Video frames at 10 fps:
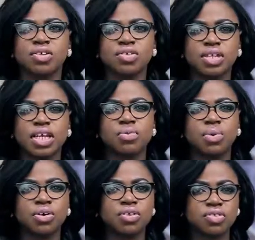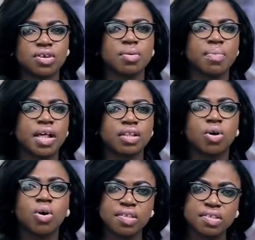So then we're going to talk about the
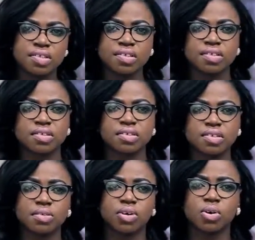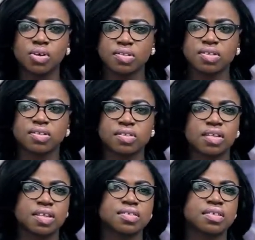causes, some of the causes
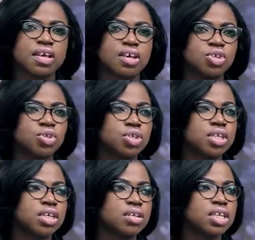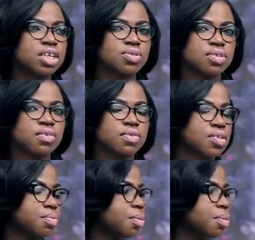that usually lead to some of these